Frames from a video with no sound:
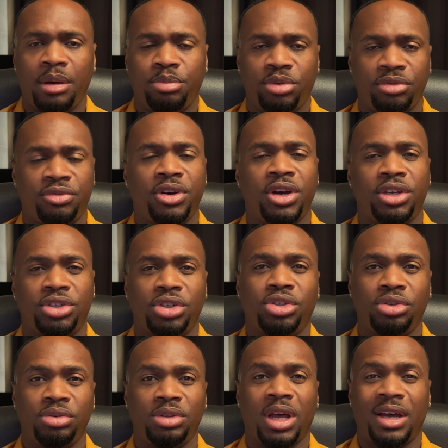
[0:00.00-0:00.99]
I prefer to
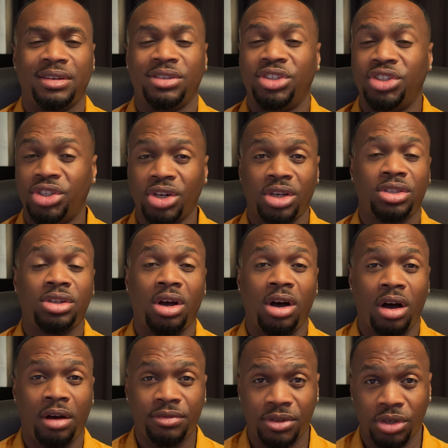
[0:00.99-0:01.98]
do that just
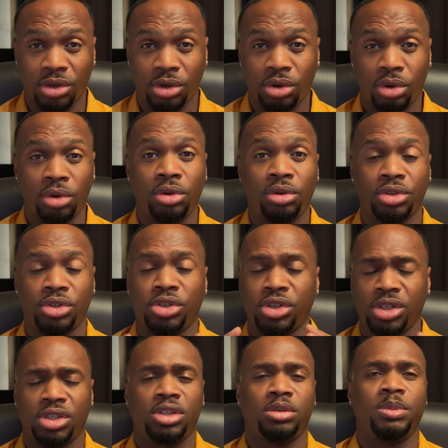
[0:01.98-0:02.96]
after the call,
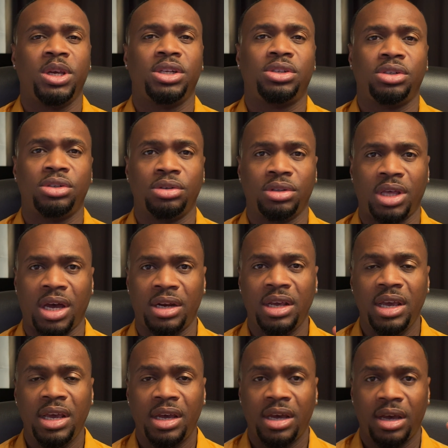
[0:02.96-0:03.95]
just to make sure that
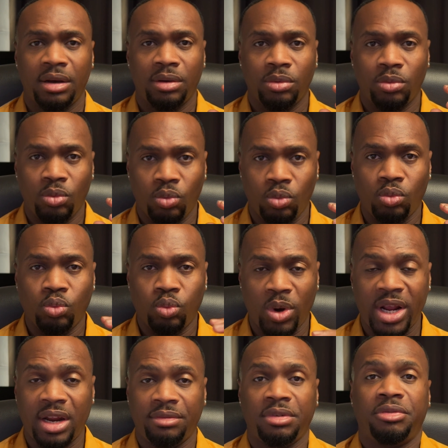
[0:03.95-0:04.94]

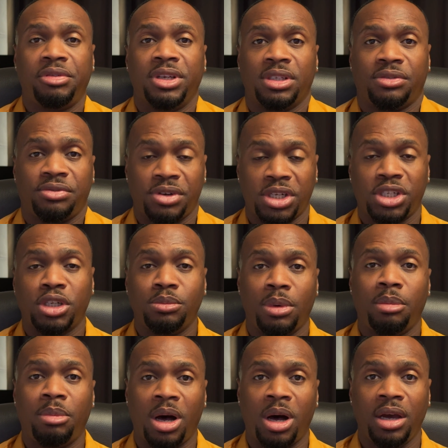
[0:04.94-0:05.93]
when everything's fresh in
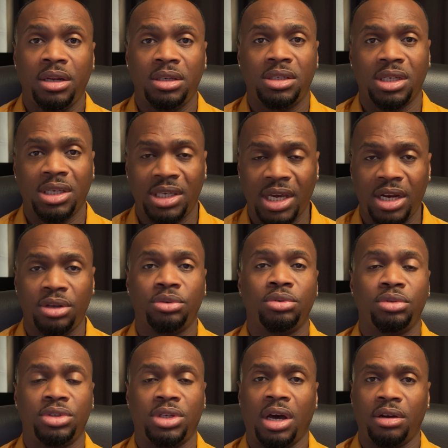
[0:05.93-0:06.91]
my mind, to get it
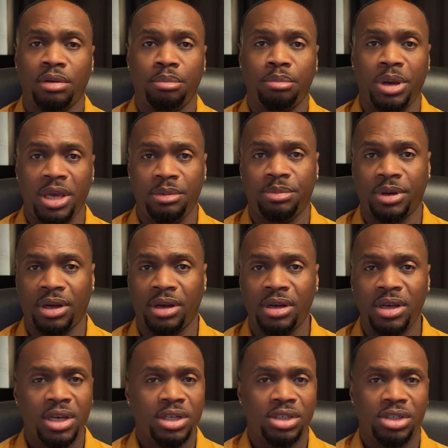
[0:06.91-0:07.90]
all down on paper,
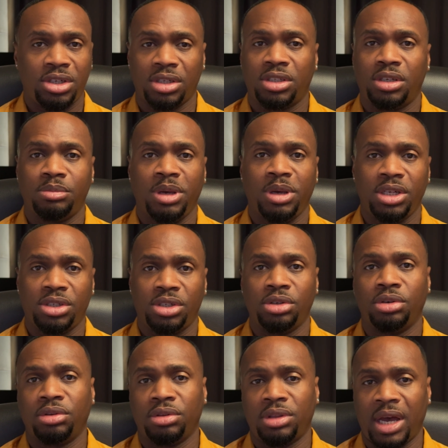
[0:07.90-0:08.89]
just to make
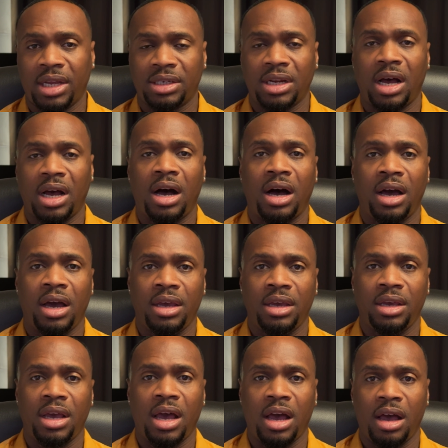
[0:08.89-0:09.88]
sure that
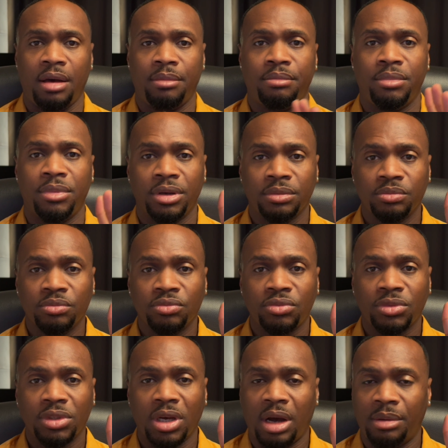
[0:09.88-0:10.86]
I'm
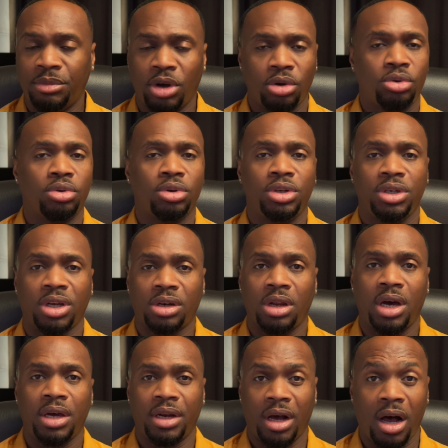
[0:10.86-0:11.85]
not calling the
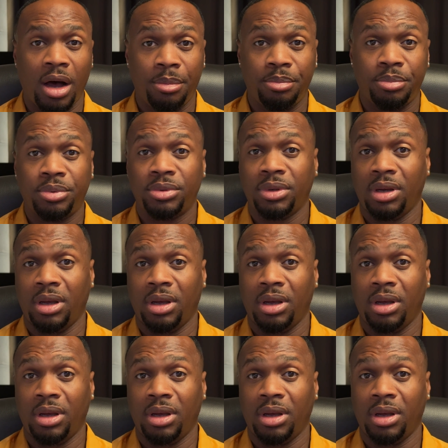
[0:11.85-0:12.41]
client up